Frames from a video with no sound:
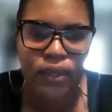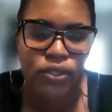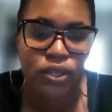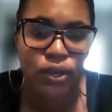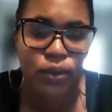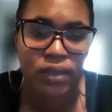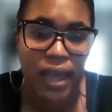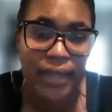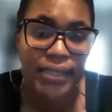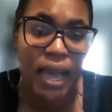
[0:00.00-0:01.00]
So
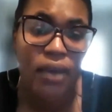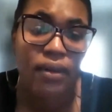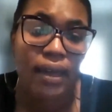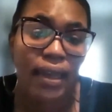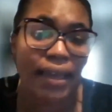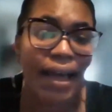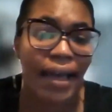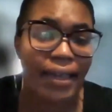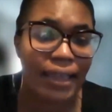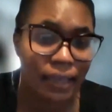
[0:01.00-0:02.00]
that's how I
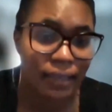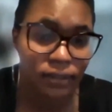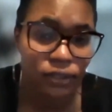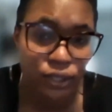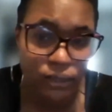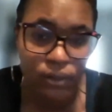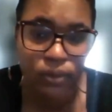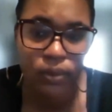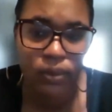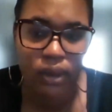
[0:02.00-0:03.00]
got
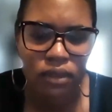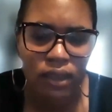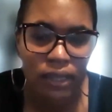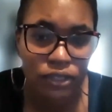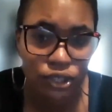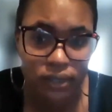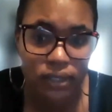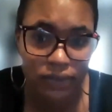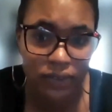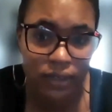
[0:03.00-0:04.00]
into
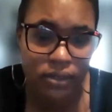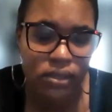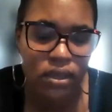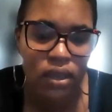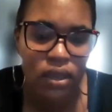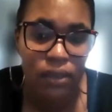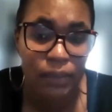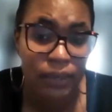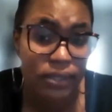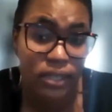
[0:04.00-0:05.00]
insurance defense,
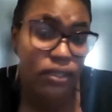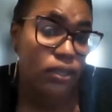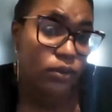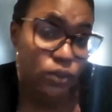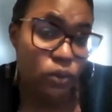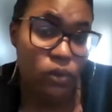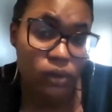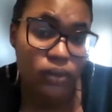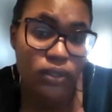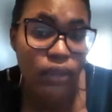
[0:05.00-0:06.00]
because I thought that was
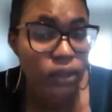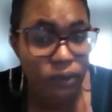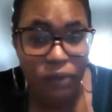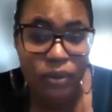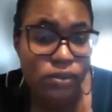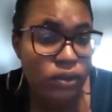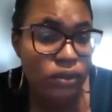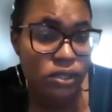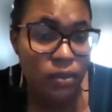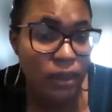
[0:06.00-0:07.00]
cool. It was like, oh, I've been
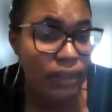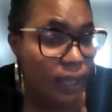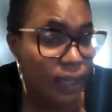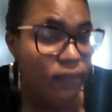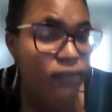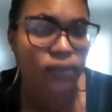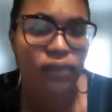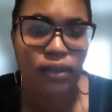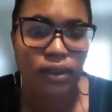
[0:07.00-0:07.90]
doing this all my life.